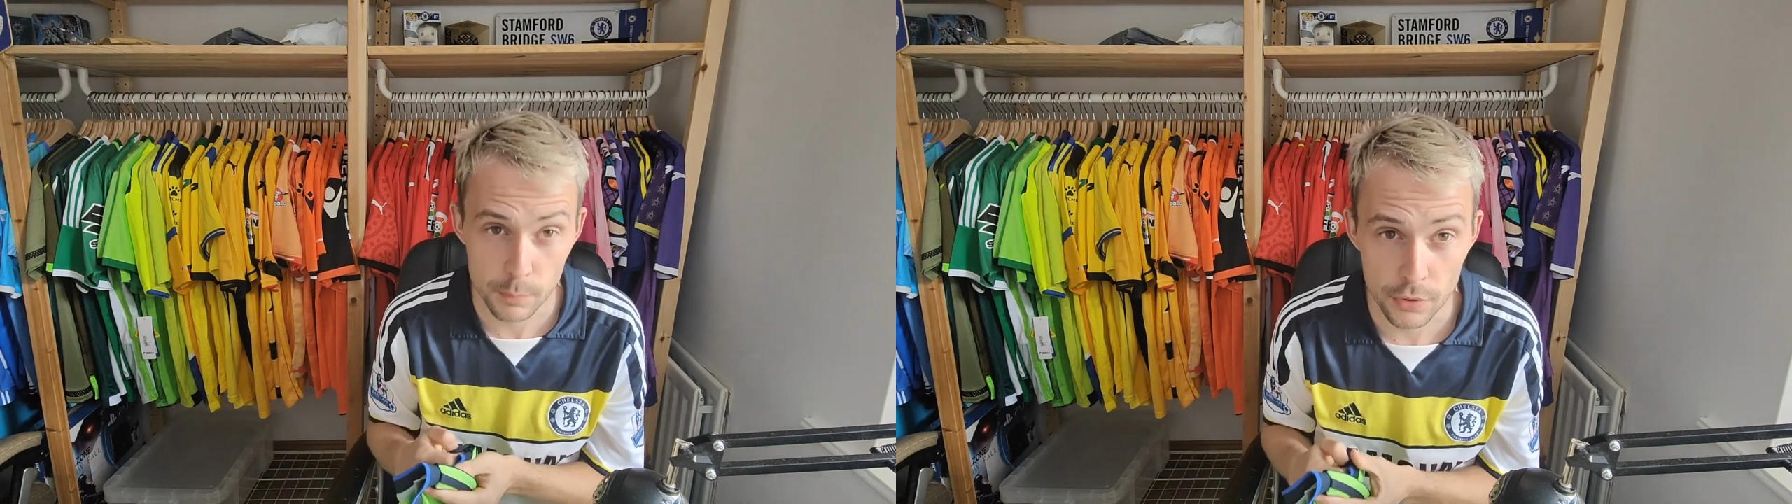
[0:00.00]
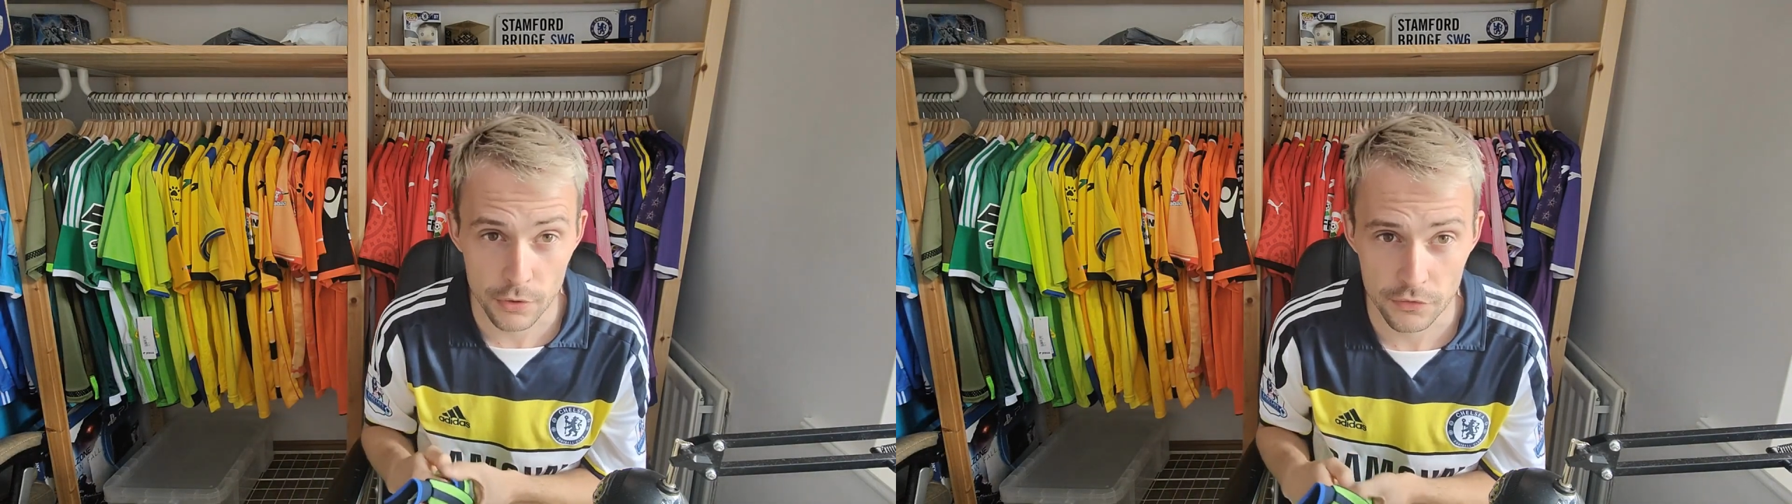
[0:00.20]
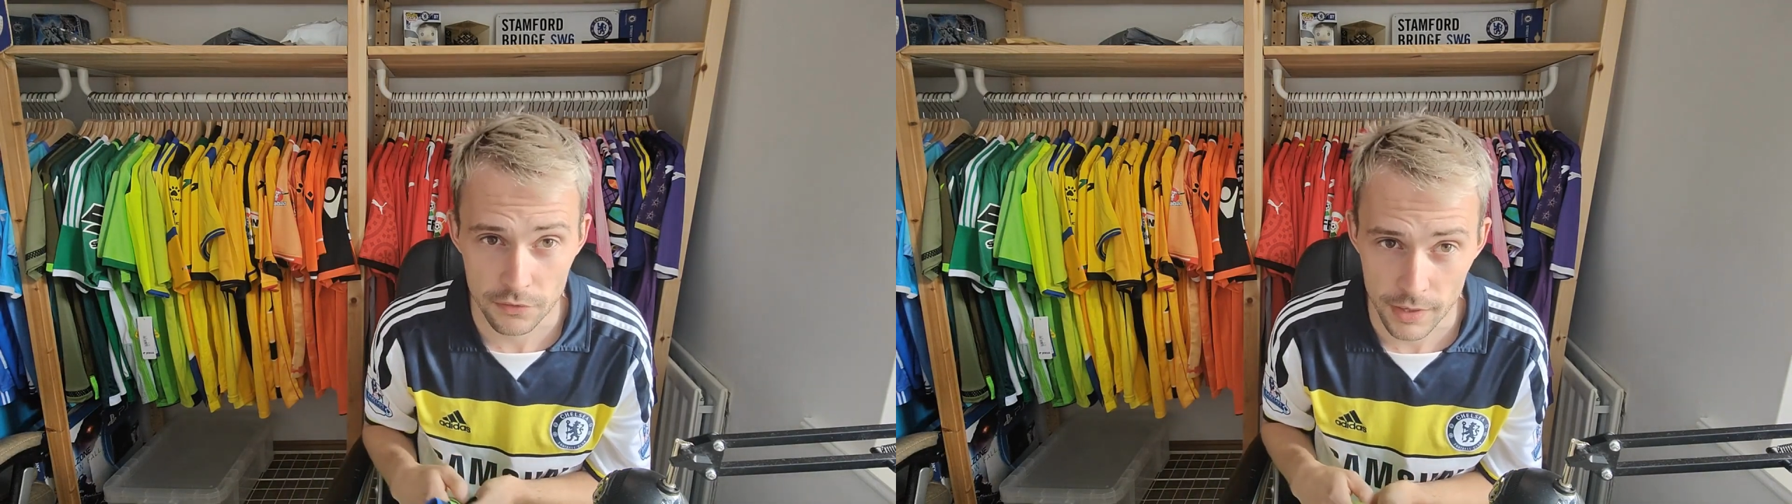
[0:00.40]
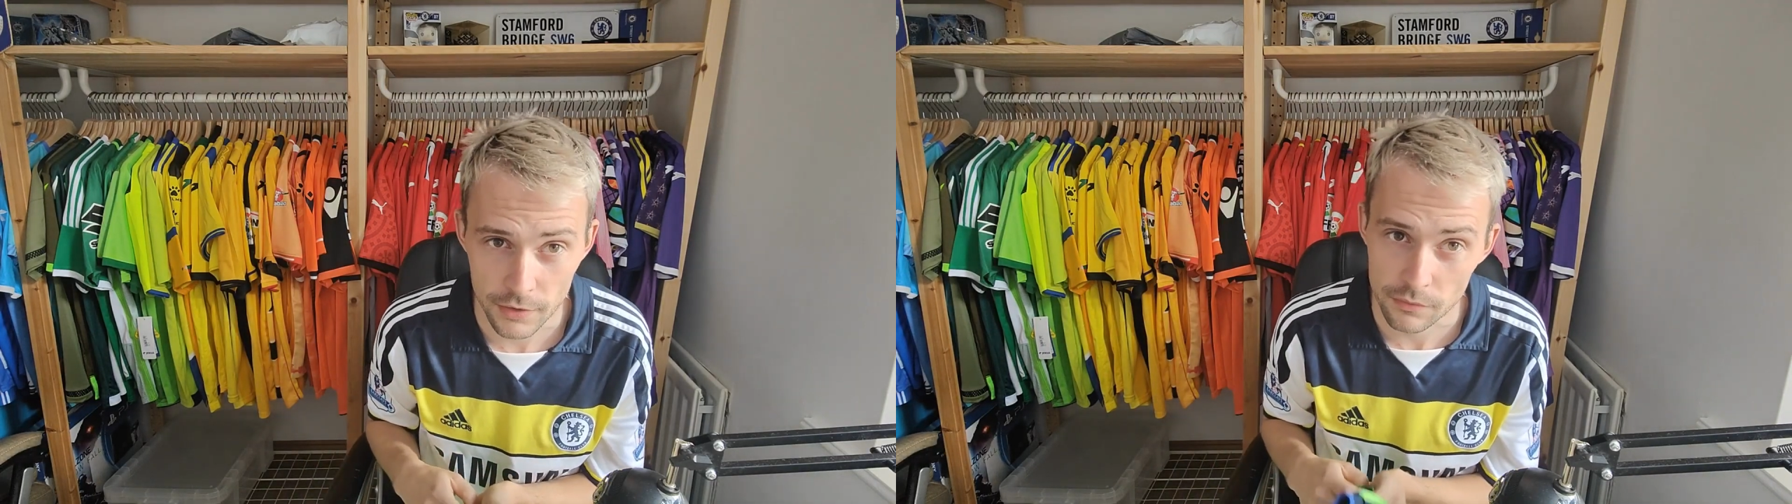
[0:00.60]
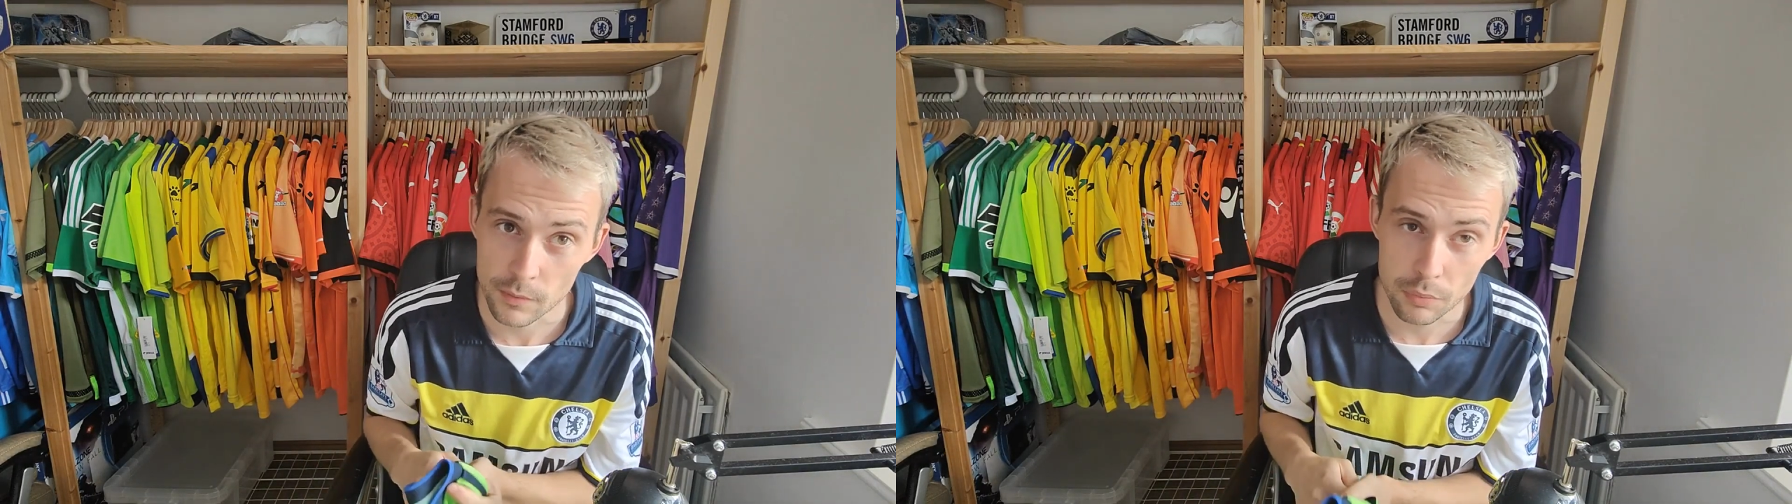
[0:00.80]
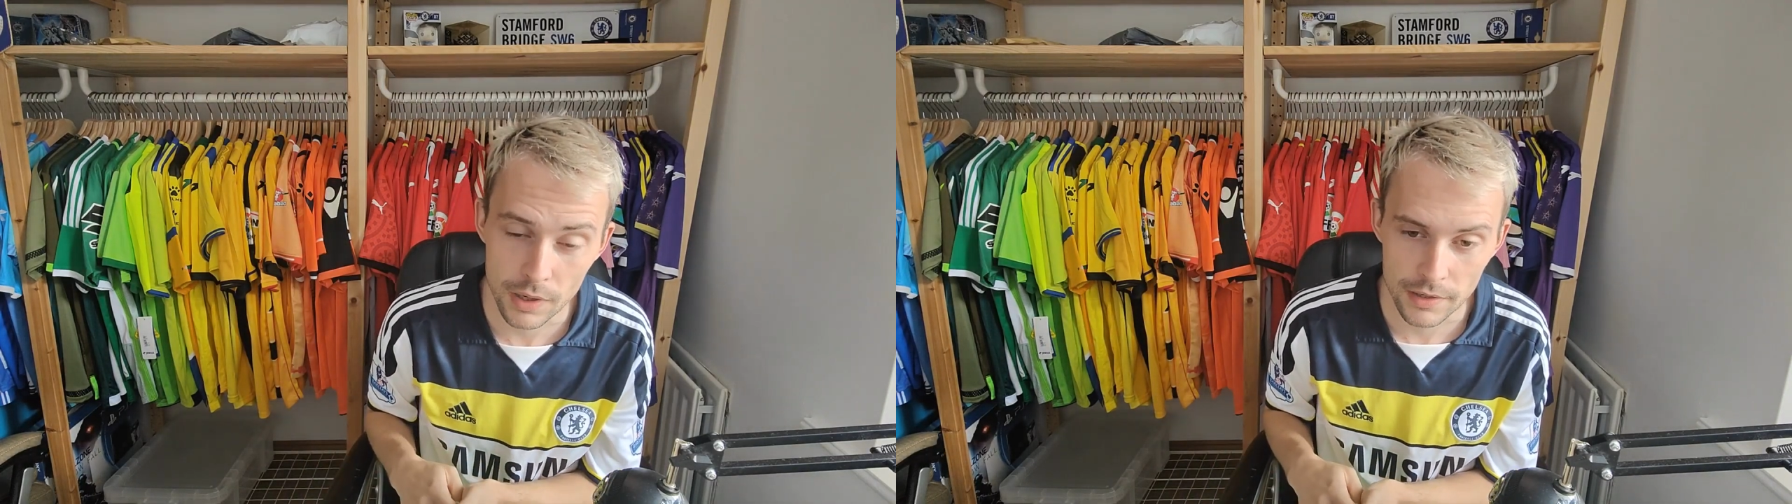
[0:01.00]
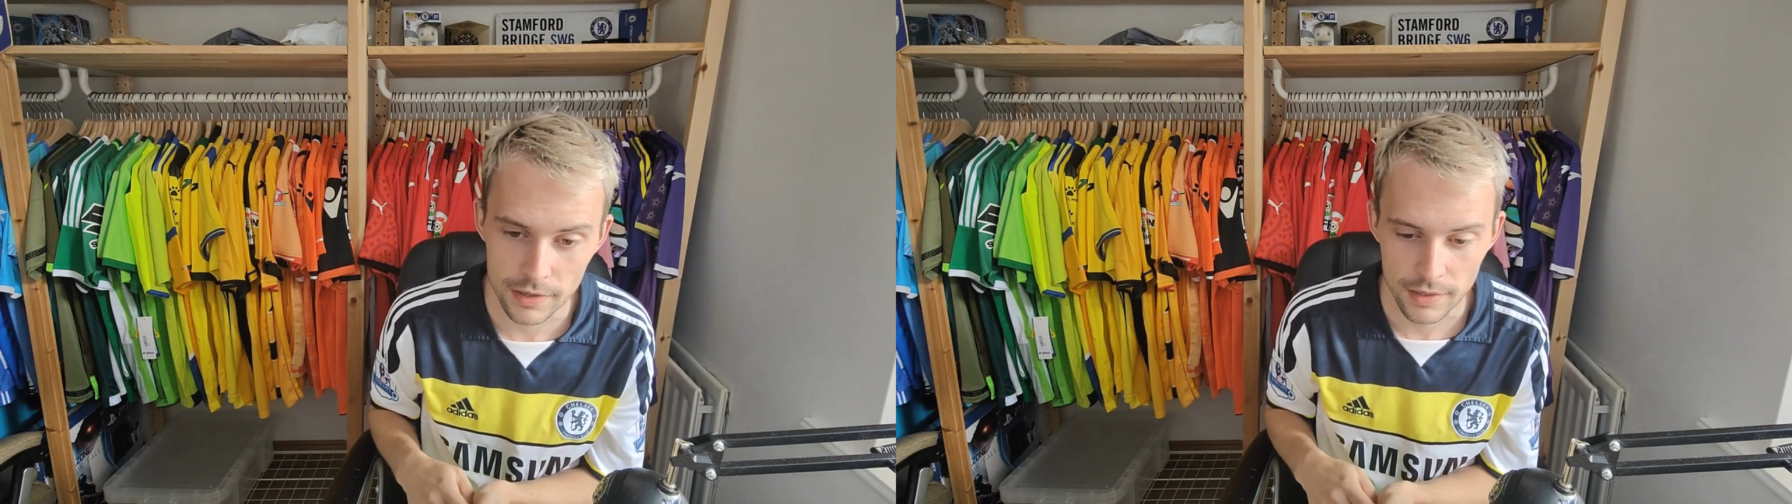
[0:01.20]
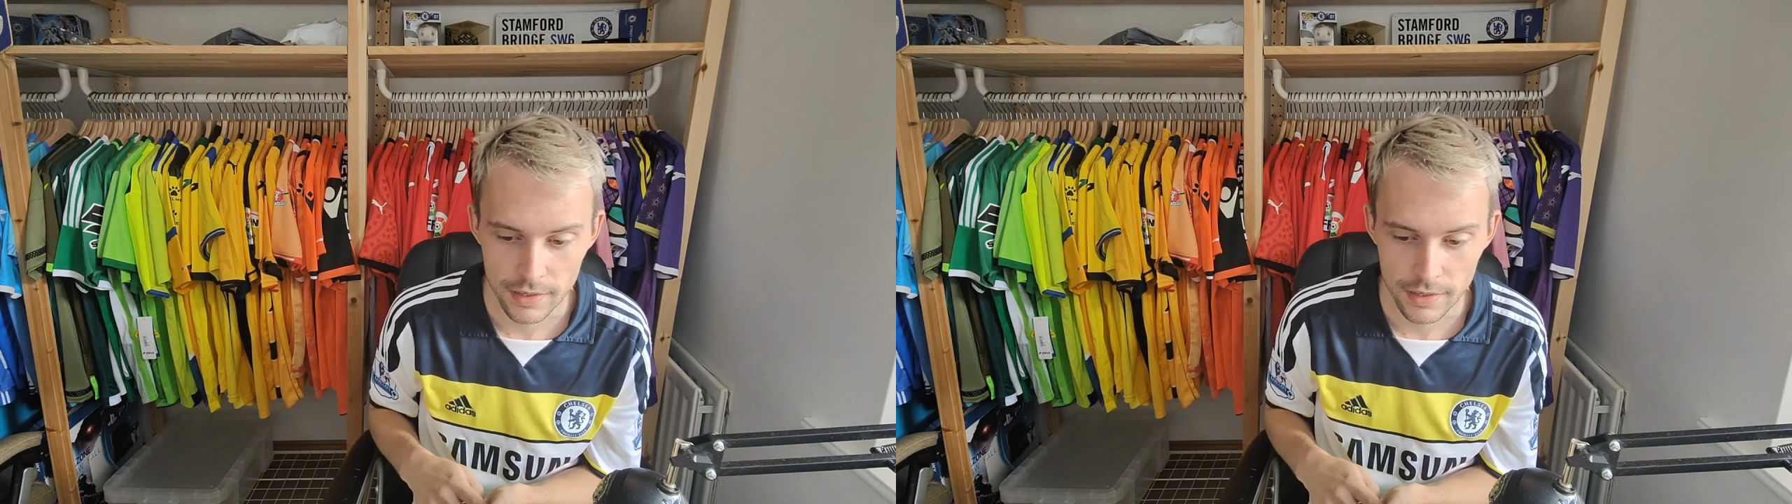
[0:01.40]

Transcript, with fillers: personalised with a player.